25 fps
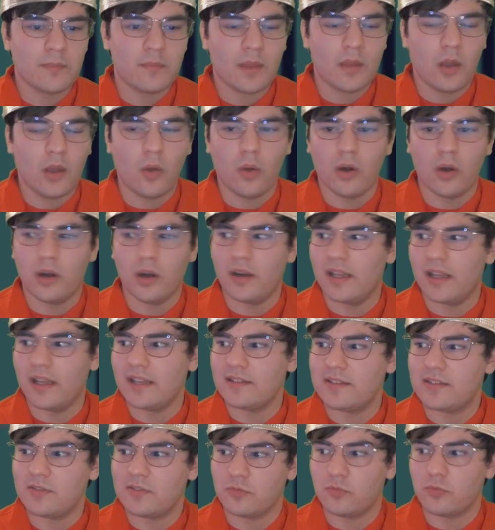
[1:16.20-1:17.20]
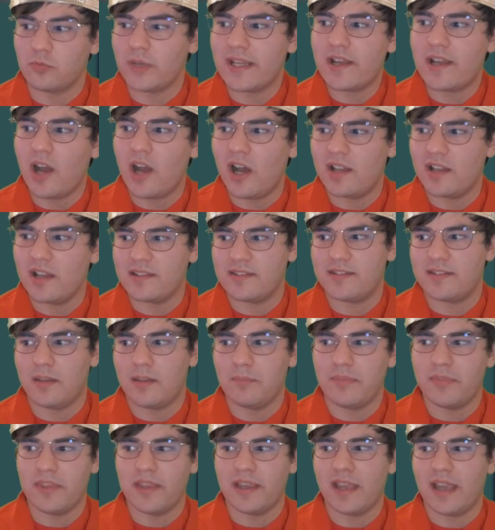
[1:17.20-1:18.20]
or it's Recon
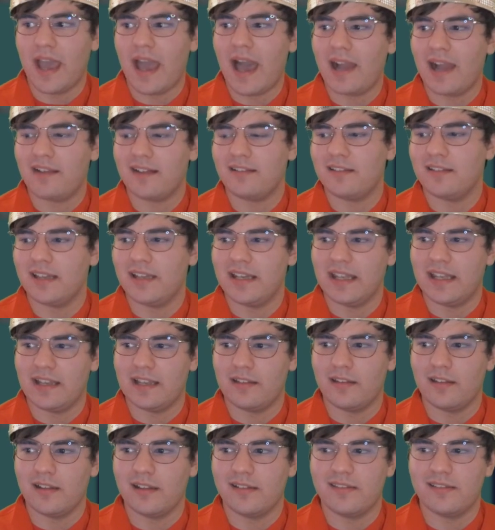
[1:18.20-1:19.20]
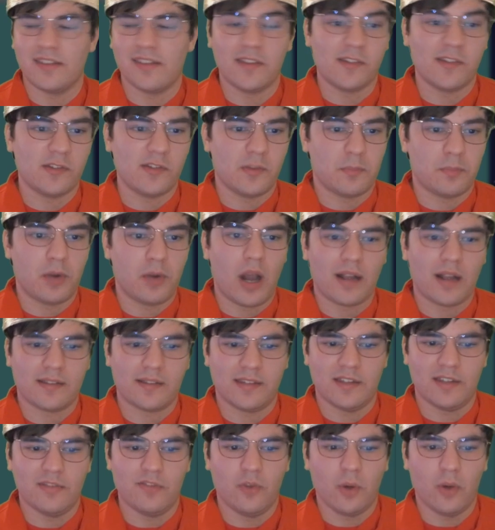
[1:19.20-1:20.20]
something actually in English, this is a
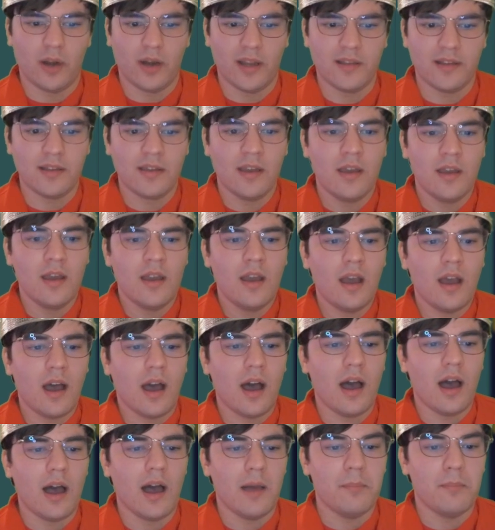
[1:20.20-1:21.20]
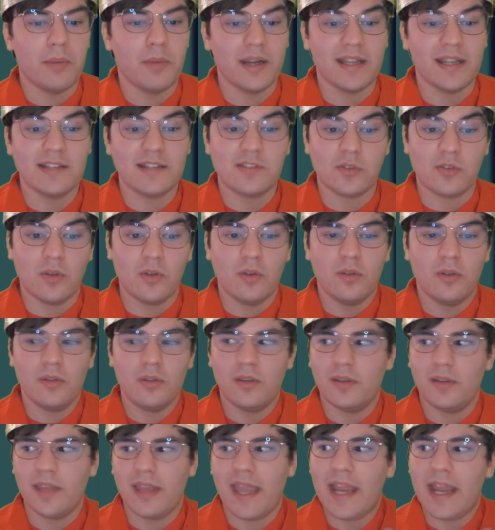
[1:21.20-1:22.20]
proxy for it, but it's
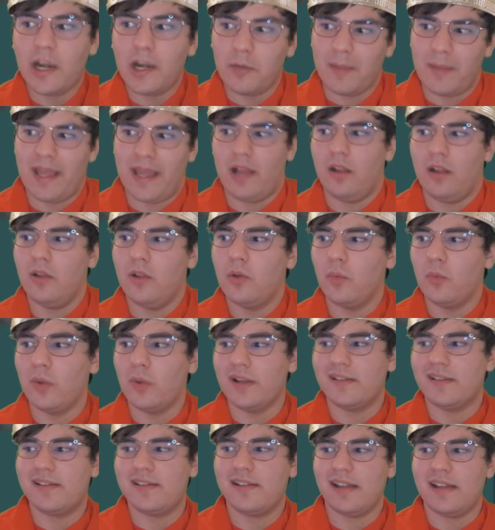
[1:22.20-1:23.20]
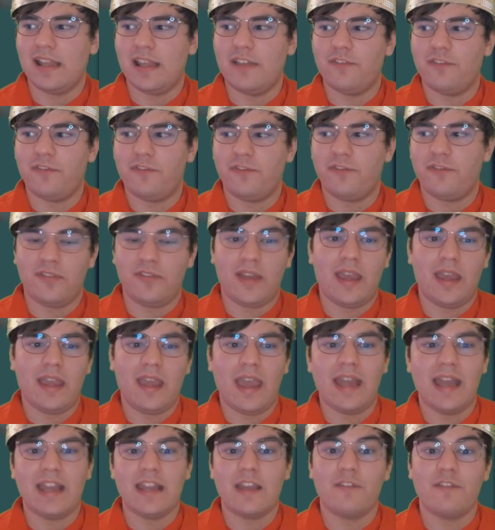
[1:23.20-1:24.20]
Airmail, which if
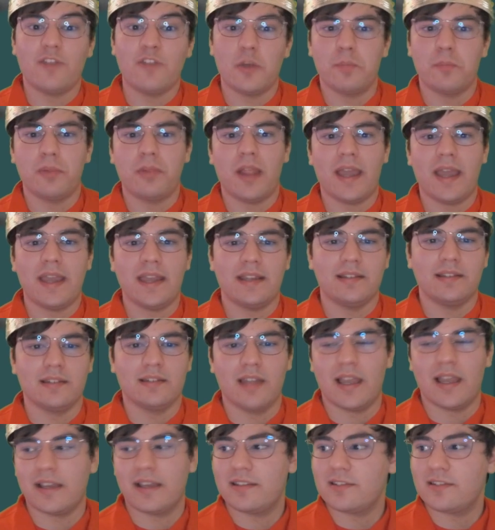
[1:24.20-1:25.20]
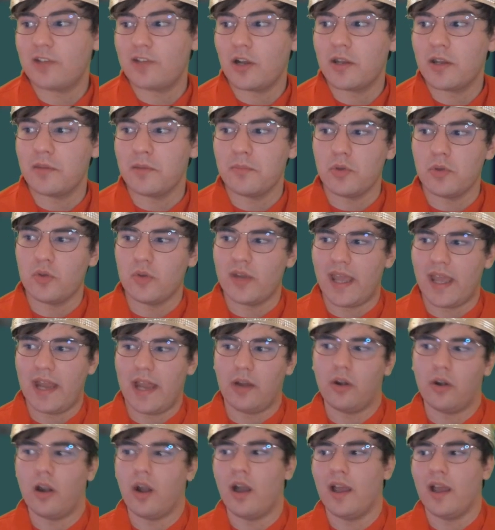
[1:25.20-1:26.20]
any of you played in like Sun and Moon
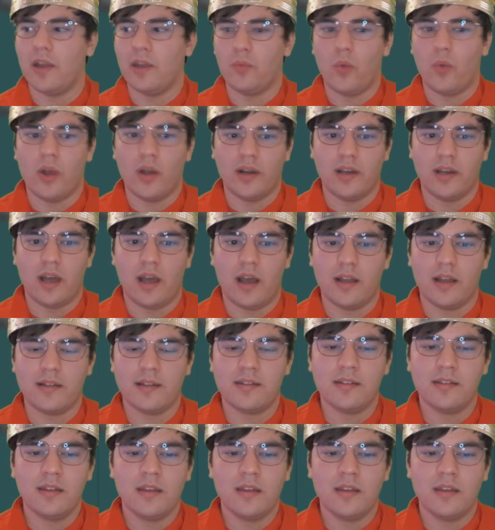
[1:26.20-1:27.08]
era and whatnot,